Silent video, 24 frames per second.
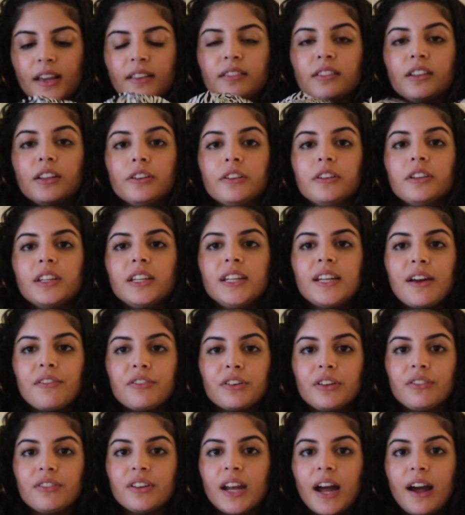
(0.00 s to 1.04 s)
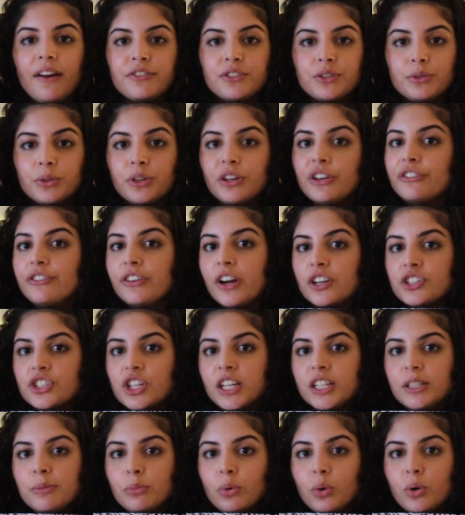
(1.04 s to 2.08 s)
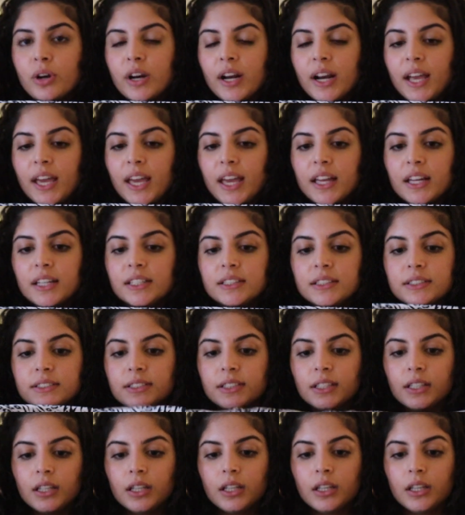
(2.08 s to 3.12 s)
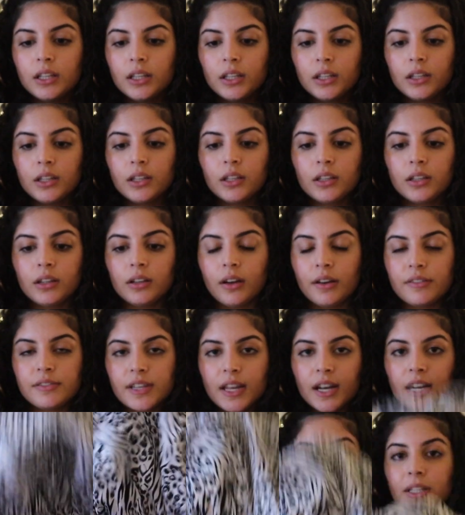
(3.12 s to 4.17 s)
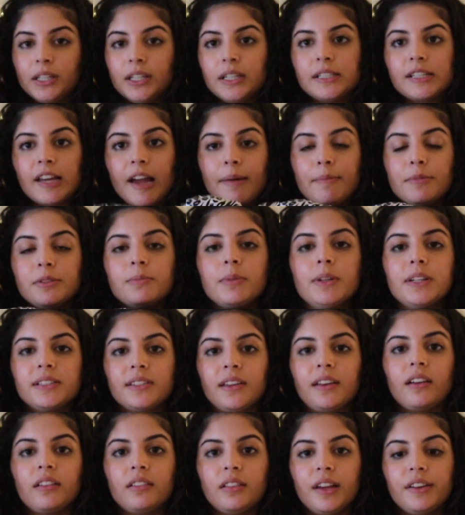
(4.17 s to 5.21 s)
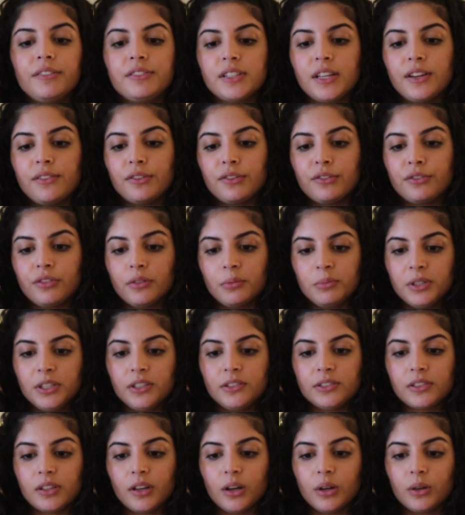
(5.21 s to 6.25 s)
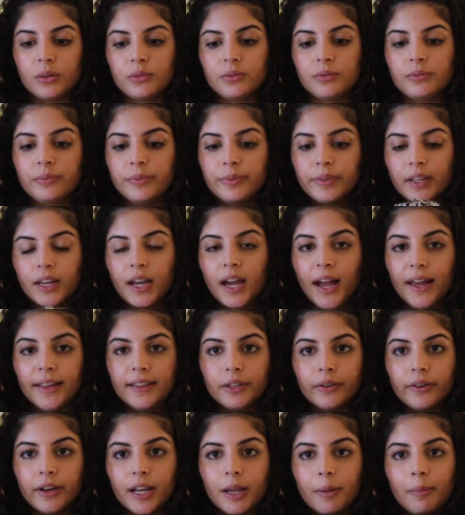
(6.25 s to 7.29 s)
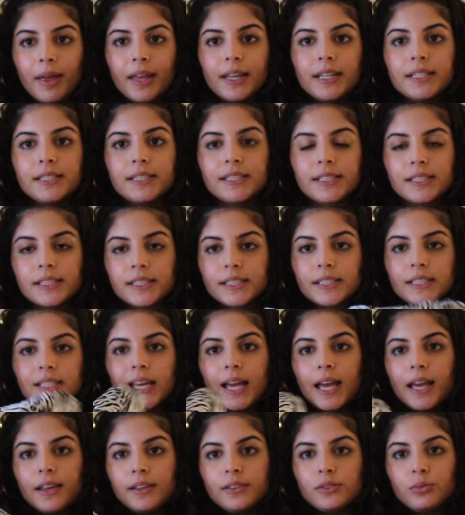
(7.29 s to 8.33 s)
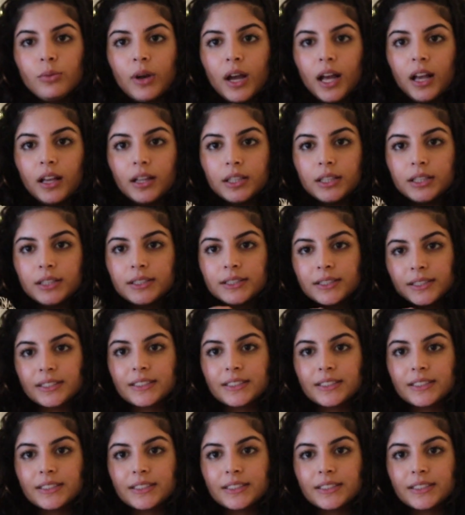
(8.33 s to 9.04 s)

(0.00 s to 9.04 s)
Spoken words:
I literally never even have to refresh anymore, and I've said it a million times, but it's like a lifesaver for me, so highly recommend as well.